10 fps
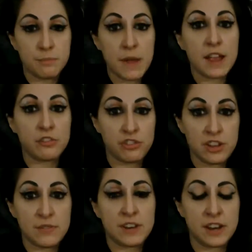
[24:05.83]

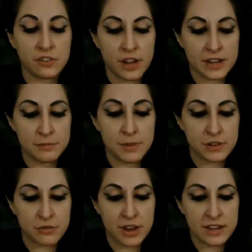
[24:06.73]
achieving
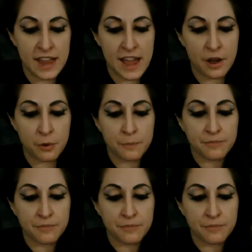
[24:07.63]
enlightenment right now.